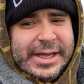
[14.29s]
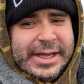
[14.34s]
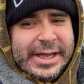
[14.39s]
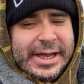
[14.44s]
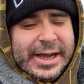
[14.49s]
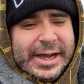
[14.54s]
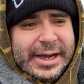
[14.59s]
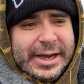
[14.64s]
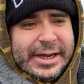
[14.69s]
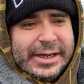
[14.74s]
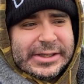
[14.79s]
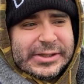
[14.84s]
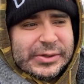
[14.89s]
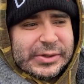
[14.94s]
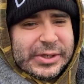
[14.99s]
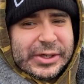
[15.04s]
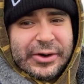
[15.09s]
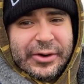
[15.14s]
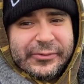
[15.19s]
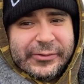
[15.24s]
uh, it's
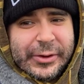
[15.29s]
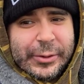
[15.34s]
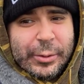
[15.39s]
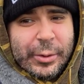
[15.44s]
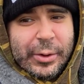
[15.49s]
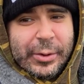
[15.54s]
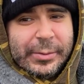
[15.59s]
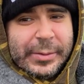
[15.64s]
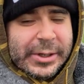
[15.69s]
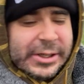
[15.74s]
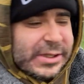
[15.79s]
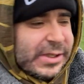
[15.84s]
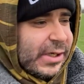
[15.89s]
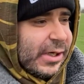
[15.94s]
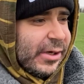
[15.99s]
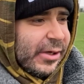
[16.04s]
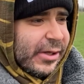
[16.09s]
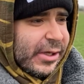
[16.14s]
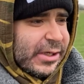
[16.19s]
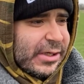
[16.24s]
also not very warm. So
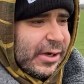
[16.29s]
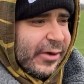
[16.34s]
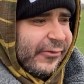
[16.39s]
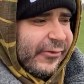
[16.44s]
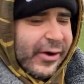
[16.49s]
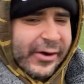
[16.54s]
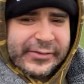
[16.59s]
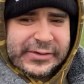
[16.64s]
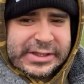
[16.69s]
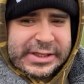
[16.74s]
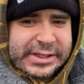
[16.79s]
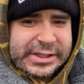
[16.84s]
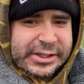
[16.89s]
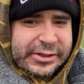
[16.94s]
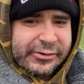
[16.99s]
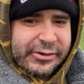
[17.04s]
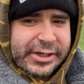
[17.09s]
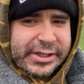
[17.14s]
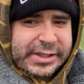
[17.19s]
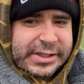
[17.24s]
I think it's like five or six
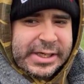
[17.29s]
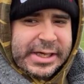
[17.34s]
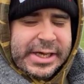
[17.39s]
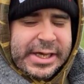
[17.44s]
degrees.